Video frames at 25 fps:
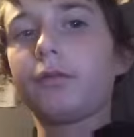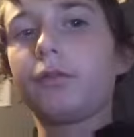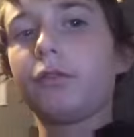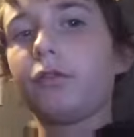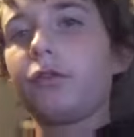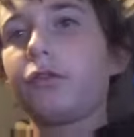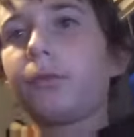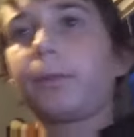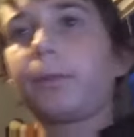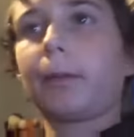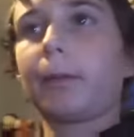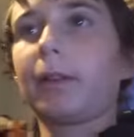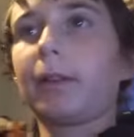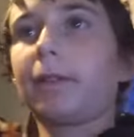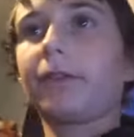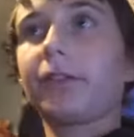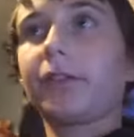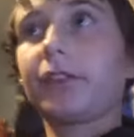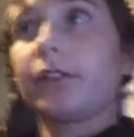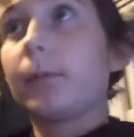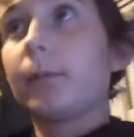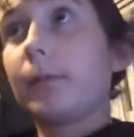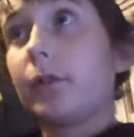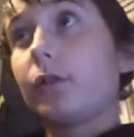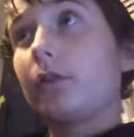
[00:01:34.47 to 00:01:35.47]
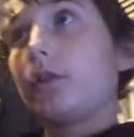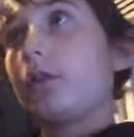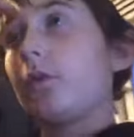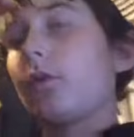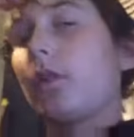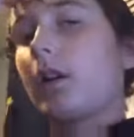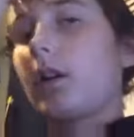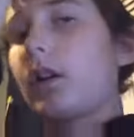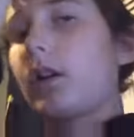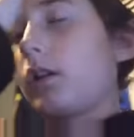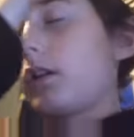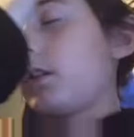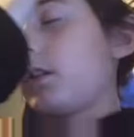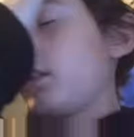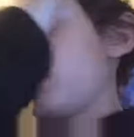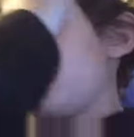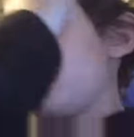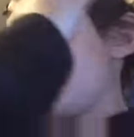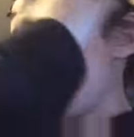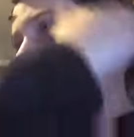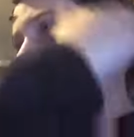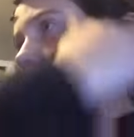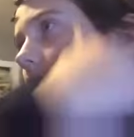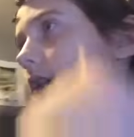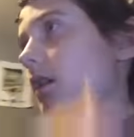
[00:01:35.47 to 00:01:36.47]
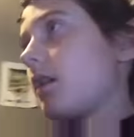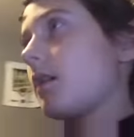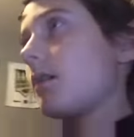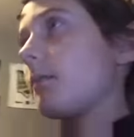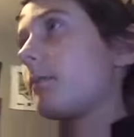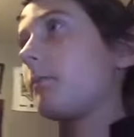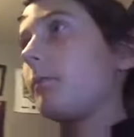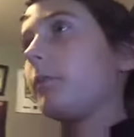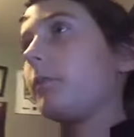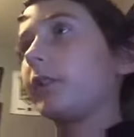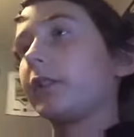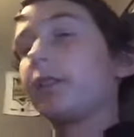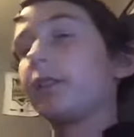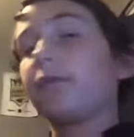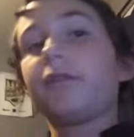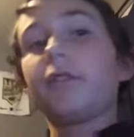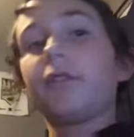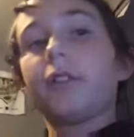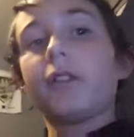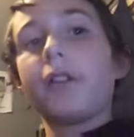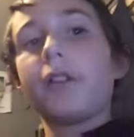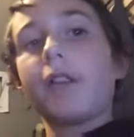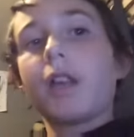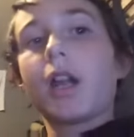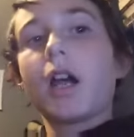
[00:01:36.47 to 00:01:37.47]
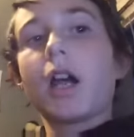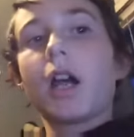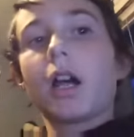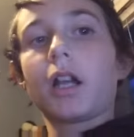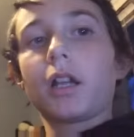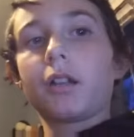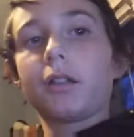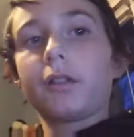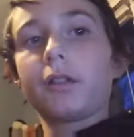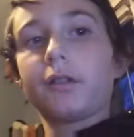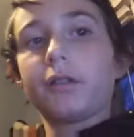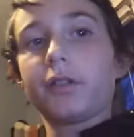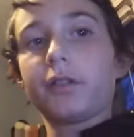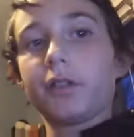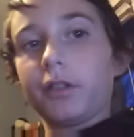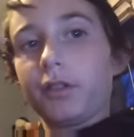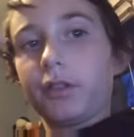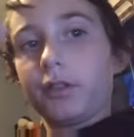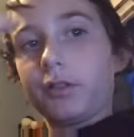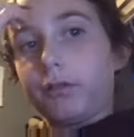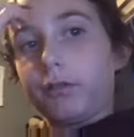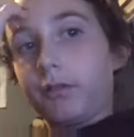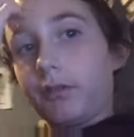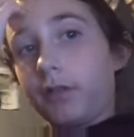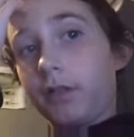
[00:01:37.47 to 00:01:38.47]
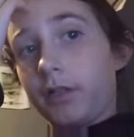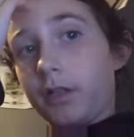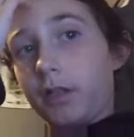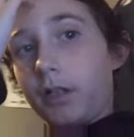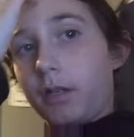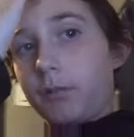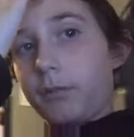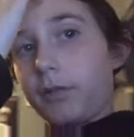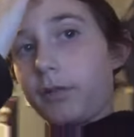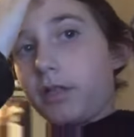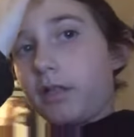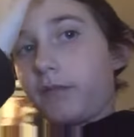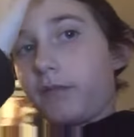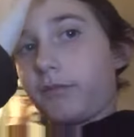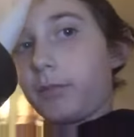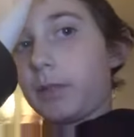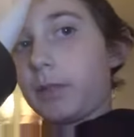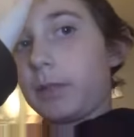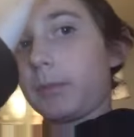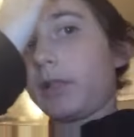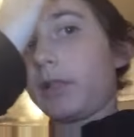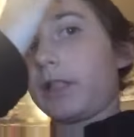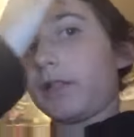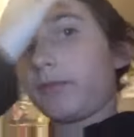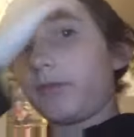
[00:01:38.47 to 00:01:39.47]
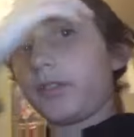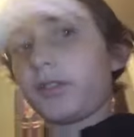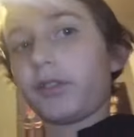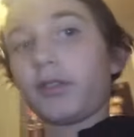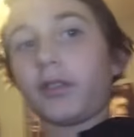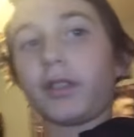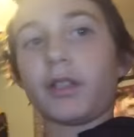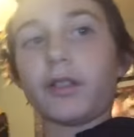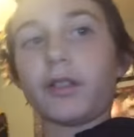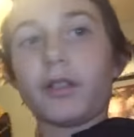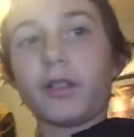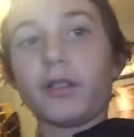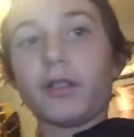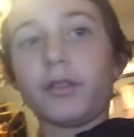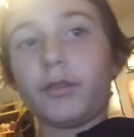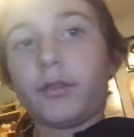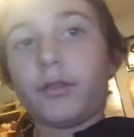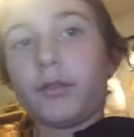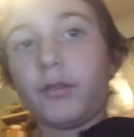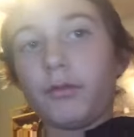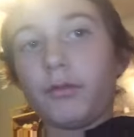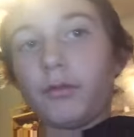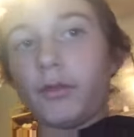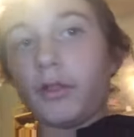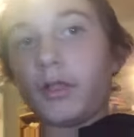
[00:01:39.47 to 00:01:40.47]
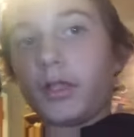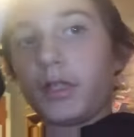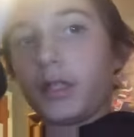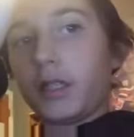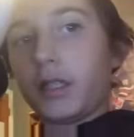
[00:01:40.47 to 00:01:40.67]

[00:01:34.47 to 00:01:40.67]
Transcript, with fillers: You just probably have to tell me who you are. But if you're not, then I'm gonna have to probably have to send it to you.